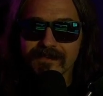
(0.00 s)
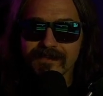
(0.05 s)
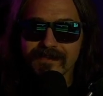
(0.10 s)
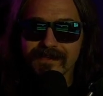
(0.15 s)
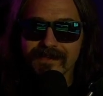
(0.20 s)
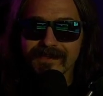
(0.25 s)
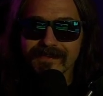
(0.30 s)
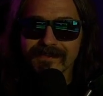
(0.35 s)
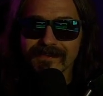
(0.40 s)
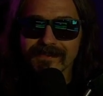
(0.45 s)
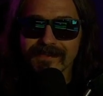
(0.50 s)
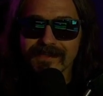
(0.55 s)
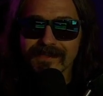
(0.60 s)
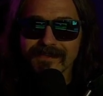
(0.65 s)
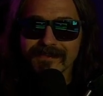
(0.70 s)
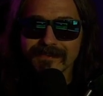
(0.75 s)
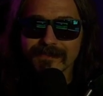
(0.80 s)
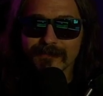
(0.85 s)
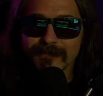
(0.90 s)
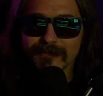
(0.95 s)
hit the
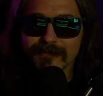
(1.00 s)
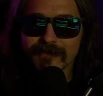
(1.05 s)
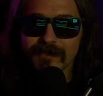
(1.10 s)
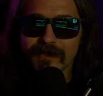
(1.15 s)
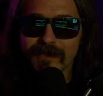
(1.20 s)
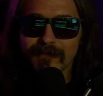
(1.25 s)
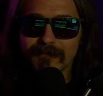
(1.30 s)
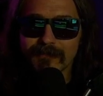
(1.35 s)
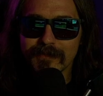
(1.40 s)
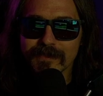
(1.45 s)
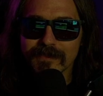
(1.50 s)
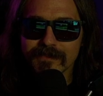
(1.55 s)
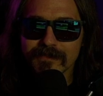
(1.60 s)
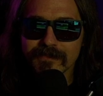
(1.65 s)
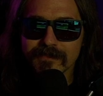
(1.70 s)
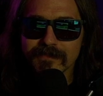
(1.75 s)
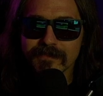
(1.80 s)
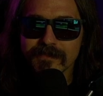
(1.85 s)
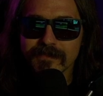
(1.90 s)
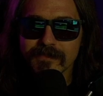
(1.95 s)
like and subscribe
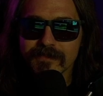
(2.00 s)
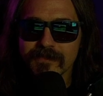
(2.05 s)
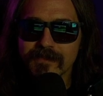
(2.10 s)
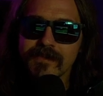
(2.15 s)
buttons.